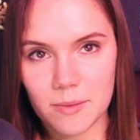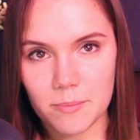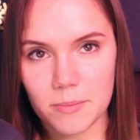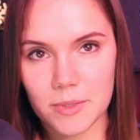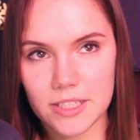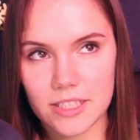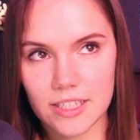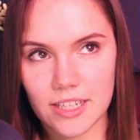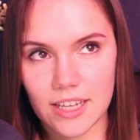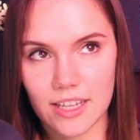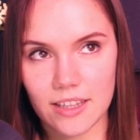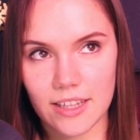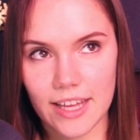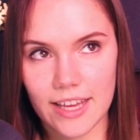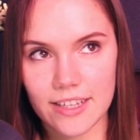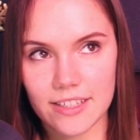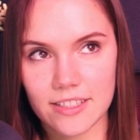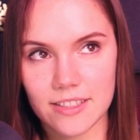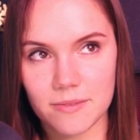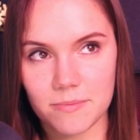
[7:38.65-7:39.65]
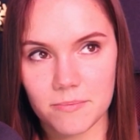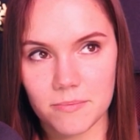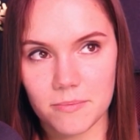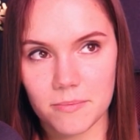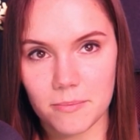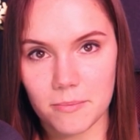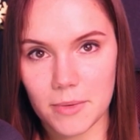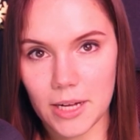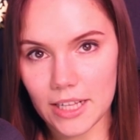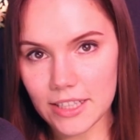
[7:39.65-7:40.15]
but collect
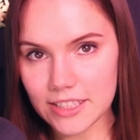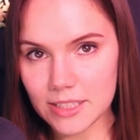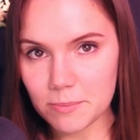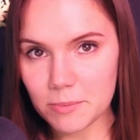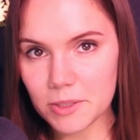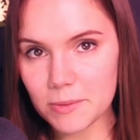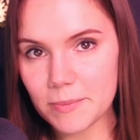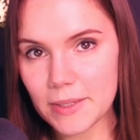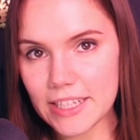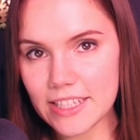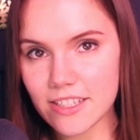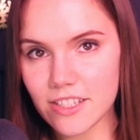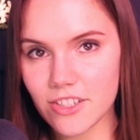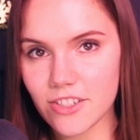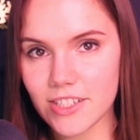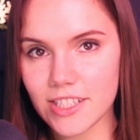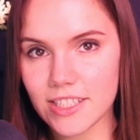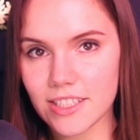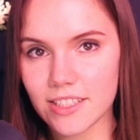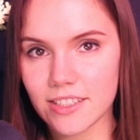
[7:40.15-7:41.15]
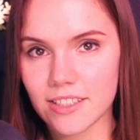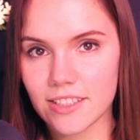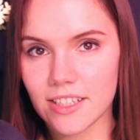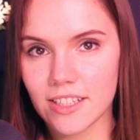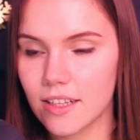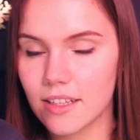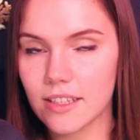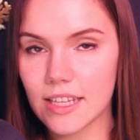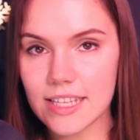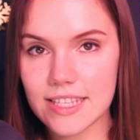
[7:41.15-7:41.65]
multiple pastries?
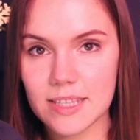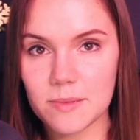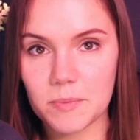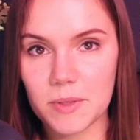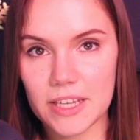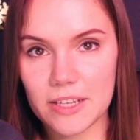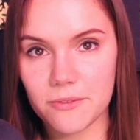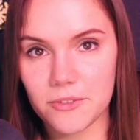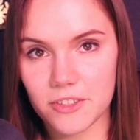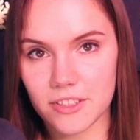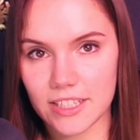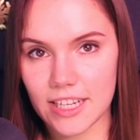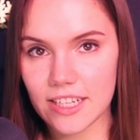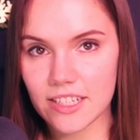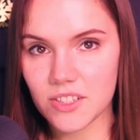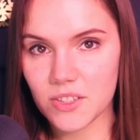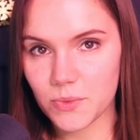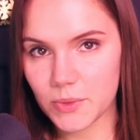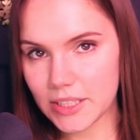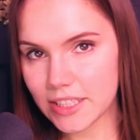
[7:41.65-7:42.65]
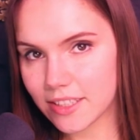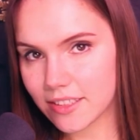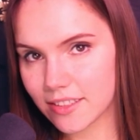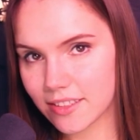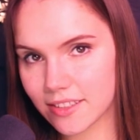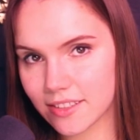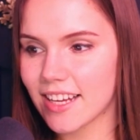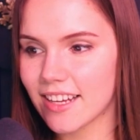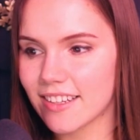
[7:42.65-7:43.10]
That's the plan for the next week.